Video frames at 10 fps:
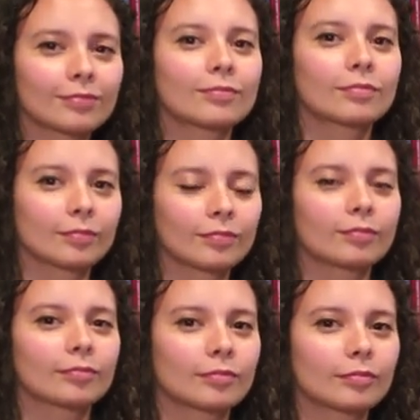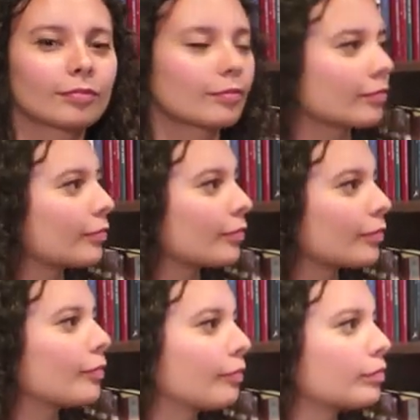
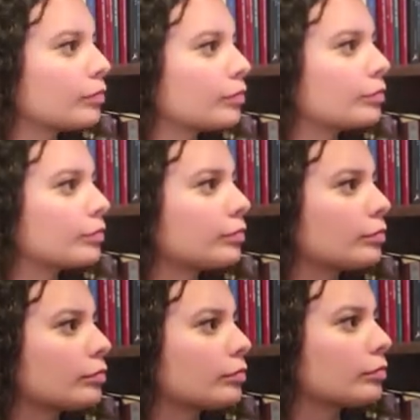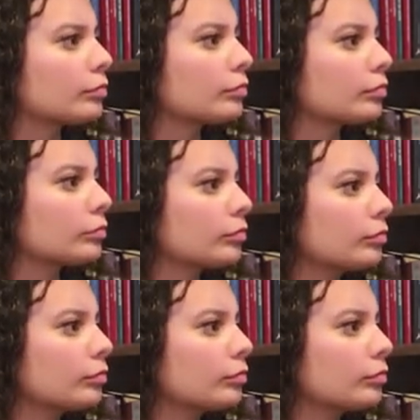[no speech]